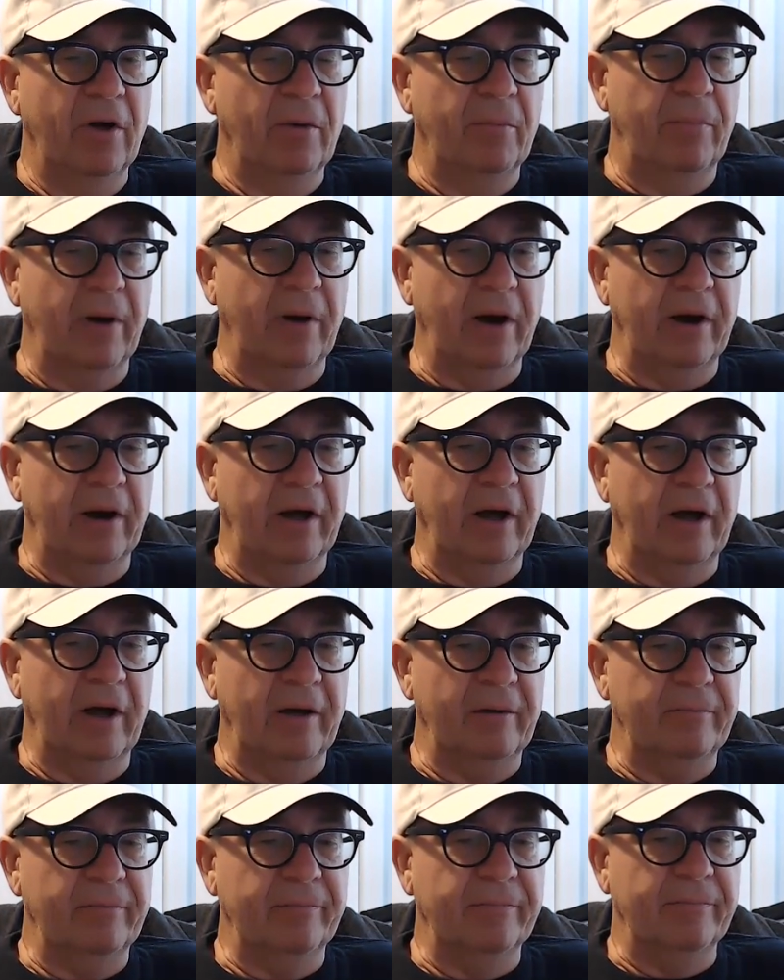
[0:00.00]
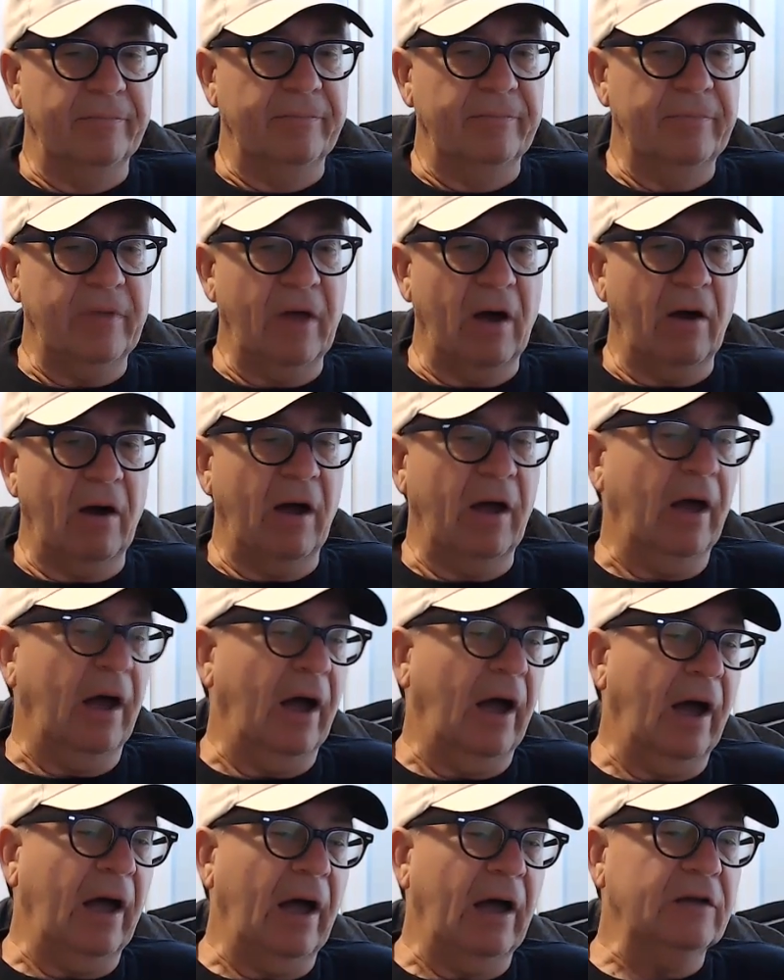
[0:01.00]
But no,
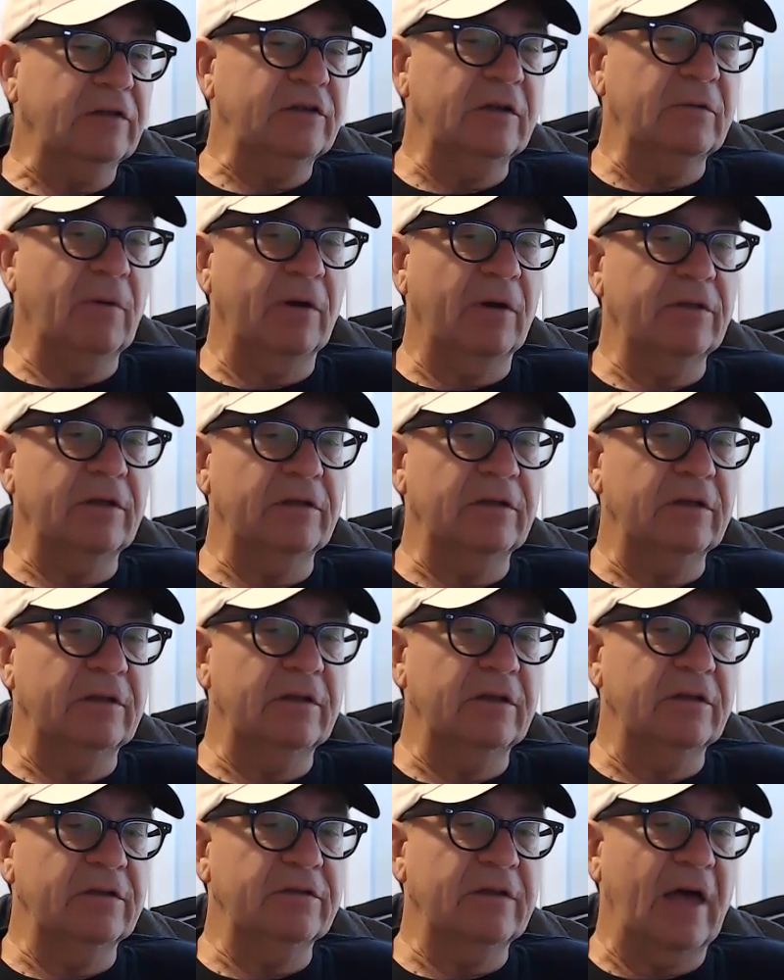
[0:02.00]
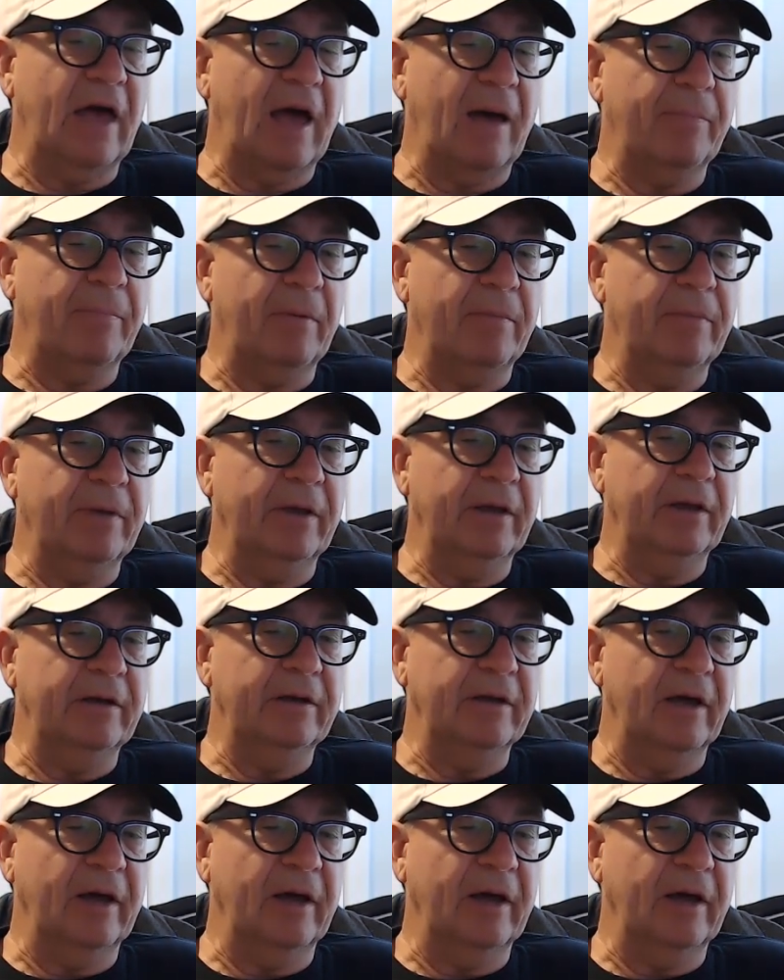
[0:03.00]
I see why they did this app. I mean,